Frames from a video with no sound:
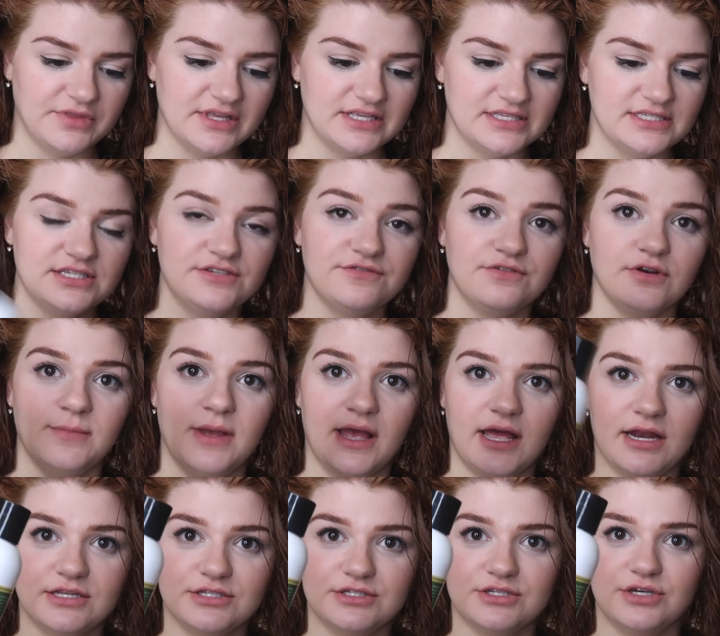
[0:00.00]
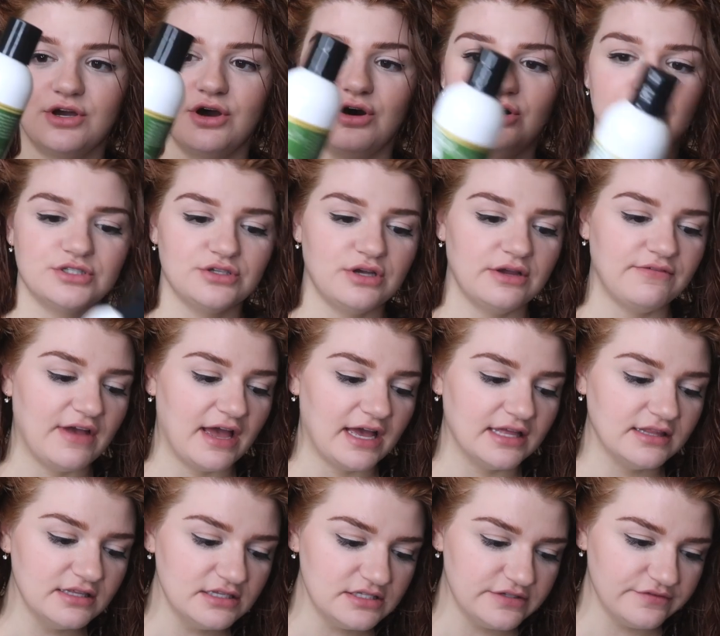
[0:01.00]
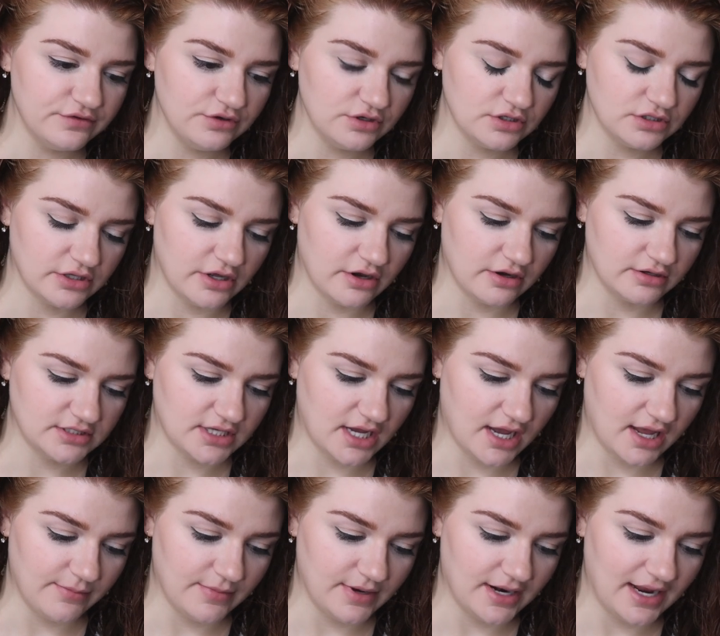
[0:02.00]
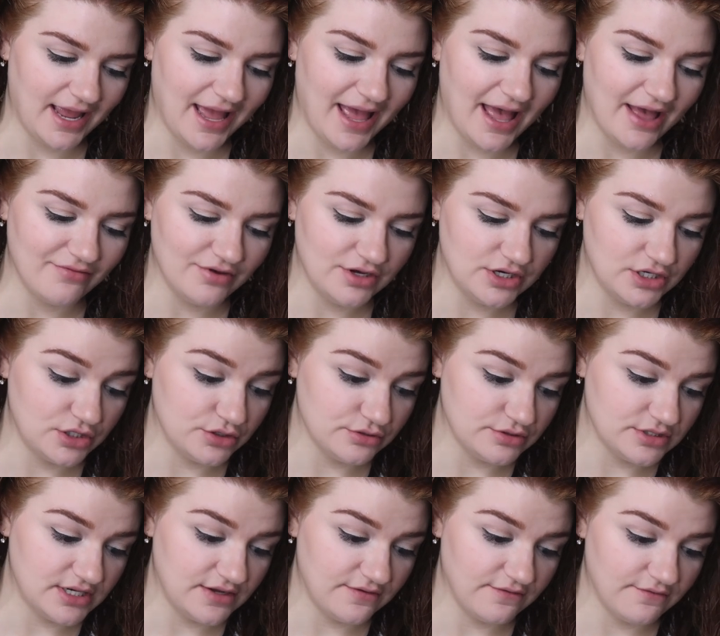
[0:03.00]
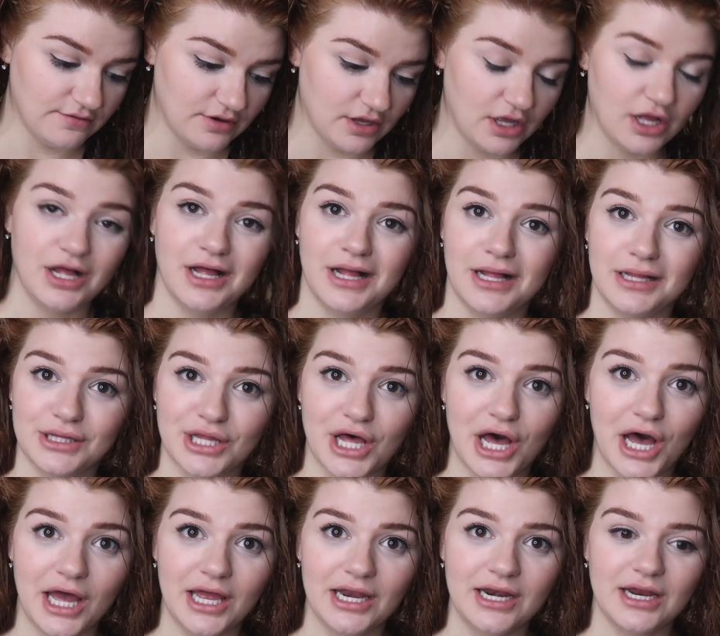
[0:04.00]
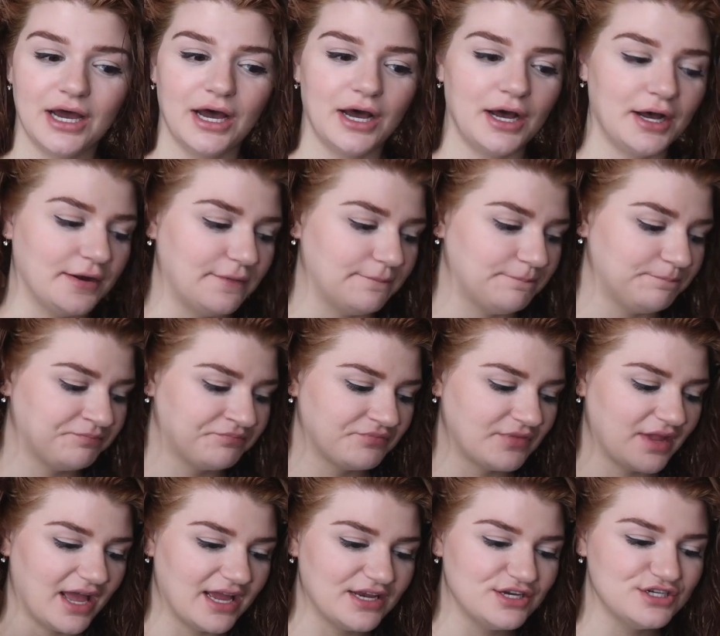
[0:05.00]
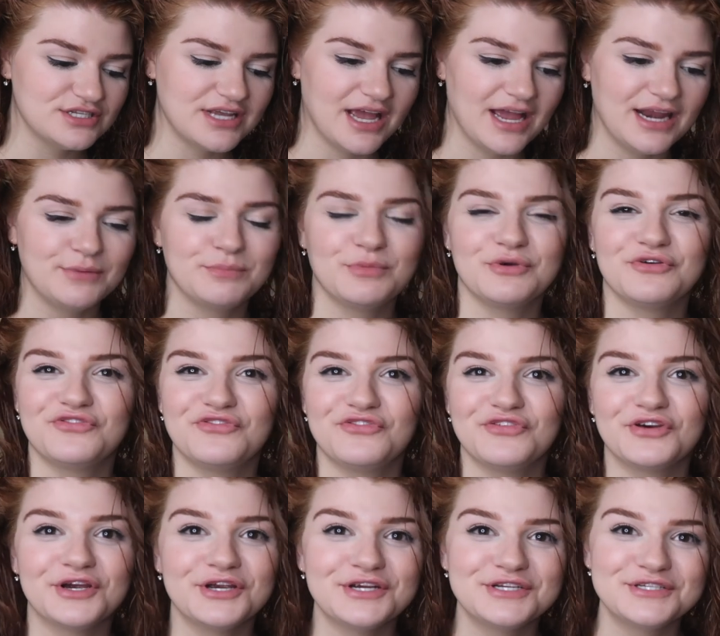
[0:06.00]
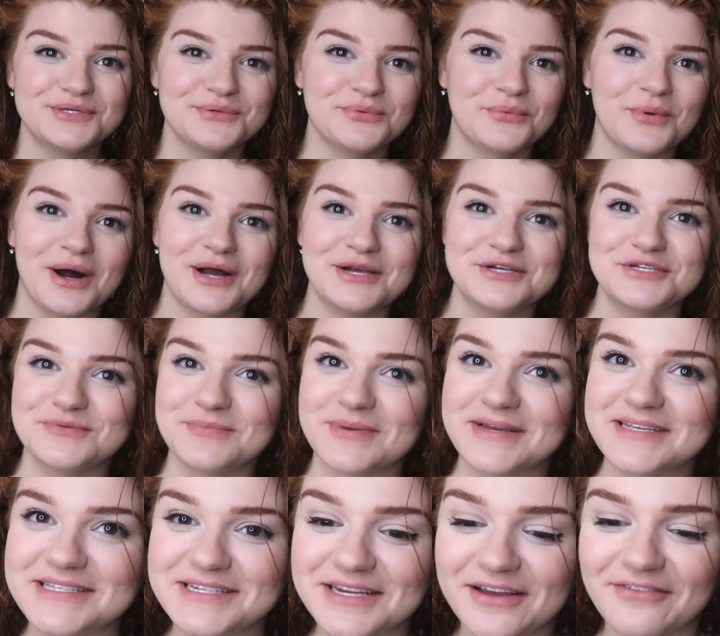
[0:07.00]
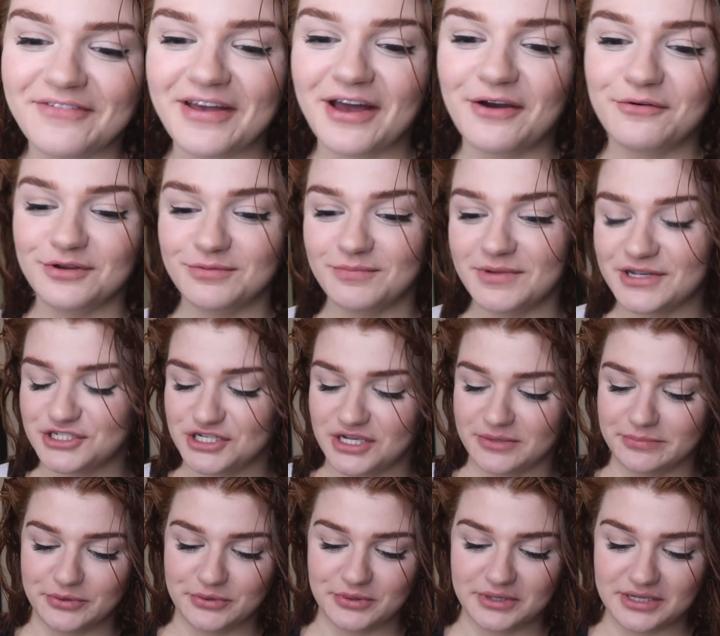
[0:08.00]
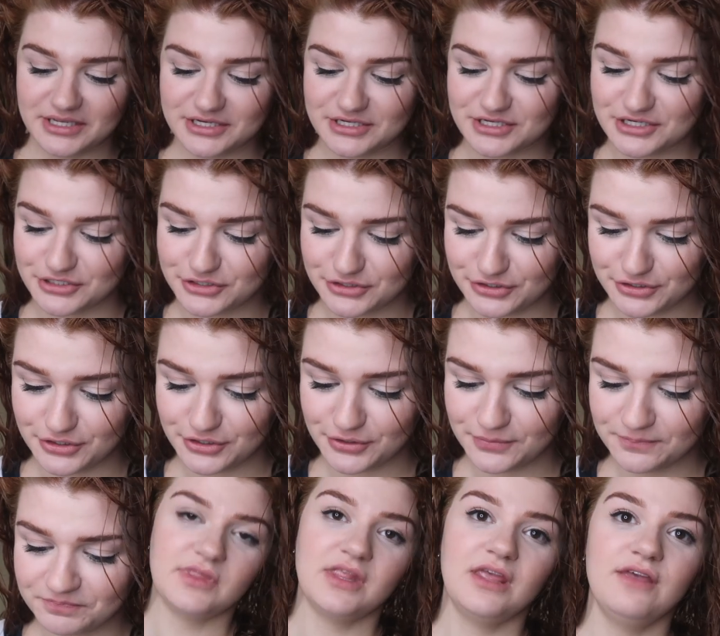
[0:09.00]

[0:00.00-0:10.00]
This is from Hennasooq also. I've had this for a long time and I haven't used it a lot. I just kind of prefer to wash my stuff out with my shampoo and conditioner.